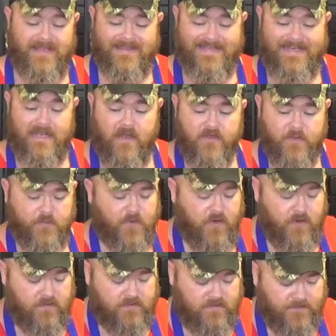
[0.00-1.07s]
in the other
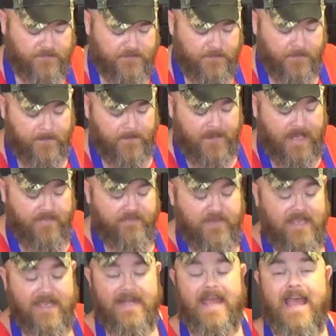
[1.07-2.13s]
part, and
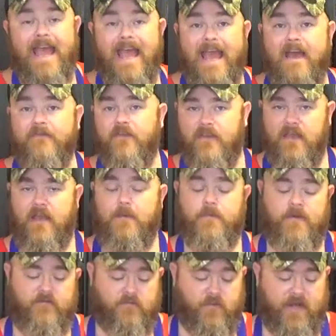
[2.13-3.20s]
then a half a cup
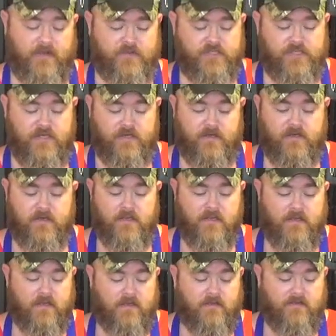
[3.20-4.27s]
of brown sugar.
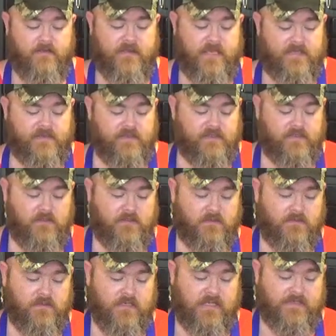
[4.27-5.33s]
This
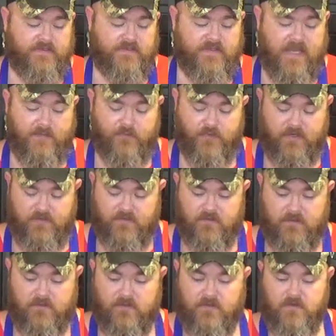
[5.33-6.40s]
is separate
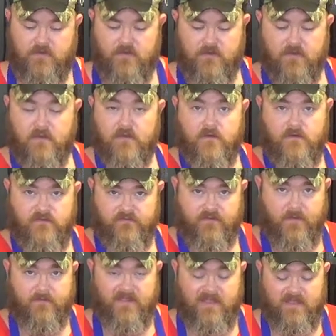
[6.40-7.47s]

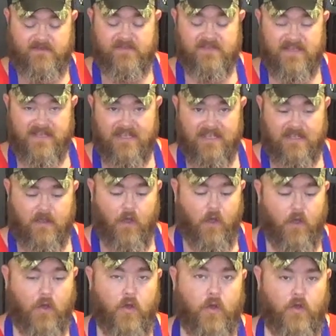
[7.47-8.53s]
from this. Nah, uh, oh,
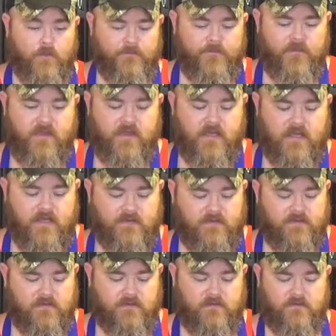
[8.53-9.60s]
oh, oh, oh,
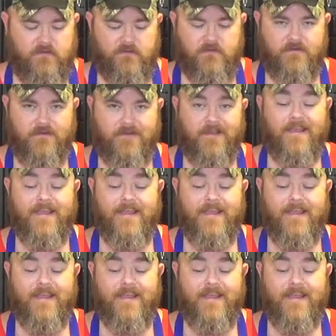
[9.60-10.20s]
this there